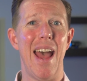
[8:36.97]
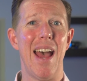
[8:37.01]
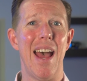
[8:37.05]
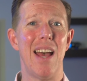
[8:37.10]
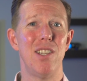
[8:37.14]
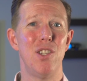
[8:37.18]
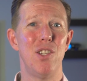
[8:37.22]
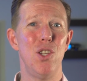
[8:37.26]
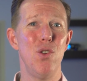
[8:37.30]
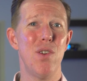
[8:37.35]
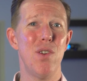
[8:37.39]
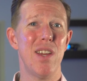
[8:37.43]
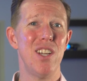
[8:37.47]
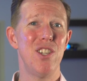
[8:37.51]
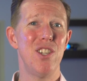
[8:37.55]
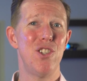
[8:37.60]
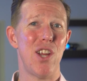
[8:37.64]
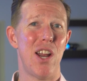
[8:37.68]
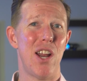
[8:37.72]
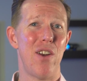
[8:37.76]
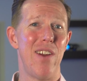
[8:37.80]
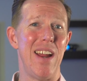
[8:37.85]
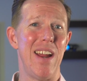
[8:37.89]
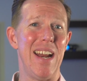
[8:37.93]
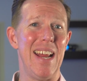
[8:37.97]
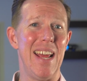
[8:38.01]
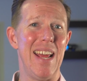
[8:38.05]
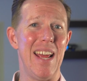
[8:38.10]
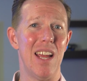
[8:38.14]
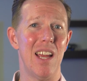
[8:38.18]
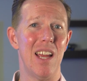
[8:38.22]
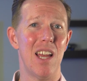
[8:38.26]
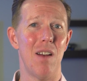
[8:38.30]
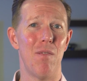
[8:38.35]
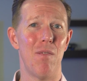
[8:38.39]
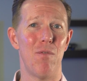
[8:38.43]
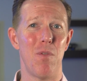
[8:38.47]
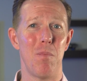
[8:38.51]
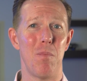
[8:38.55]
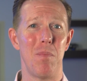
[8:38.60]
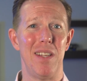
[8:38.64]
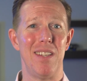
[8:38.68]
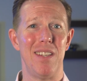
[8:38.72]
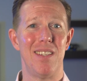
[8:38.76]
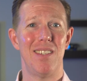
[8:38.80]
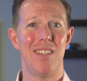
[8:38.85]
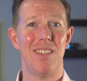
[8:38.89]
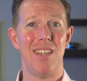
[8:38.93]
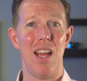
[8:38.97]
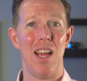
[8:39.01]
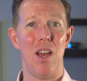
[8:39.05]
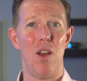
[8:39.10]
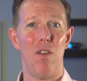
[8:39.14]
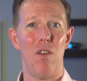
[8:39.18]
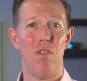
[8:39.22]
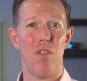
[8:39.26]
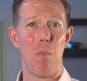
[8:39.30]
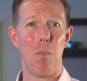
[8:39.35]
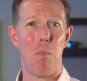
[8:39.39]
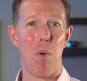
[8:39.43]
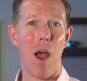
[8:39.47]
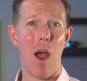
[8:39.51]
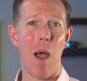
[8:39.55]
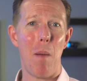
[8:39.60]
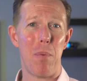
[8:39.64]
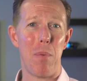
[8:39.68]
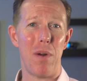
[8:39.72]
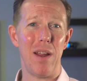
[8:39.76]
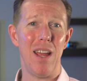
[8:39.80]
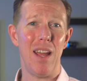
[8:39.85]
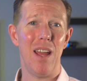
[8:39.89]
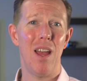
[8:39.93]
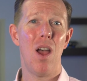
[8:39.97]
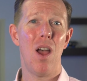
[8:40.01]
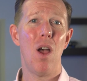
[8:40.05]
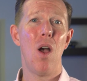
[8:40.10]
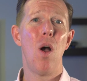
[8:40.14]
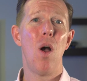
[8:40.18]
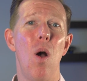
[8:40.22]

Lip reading: as you can generate income from the sale of the property